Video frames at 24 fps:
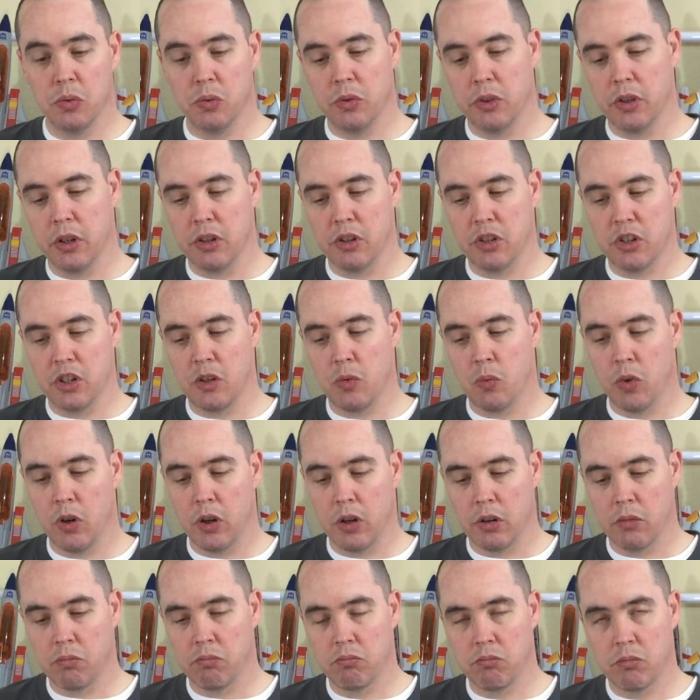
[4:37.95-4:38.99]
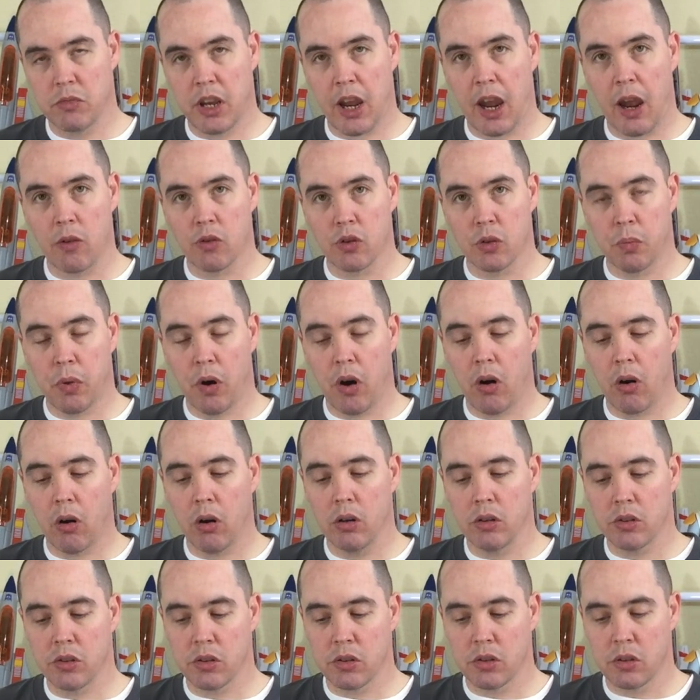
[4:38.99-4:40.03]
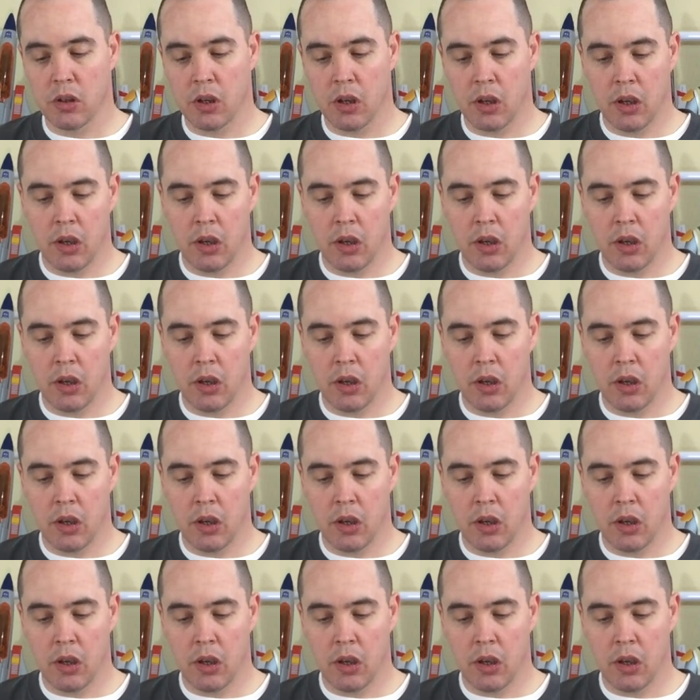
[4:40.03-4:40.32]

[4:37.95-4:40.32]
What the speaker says: their G1 counterparts.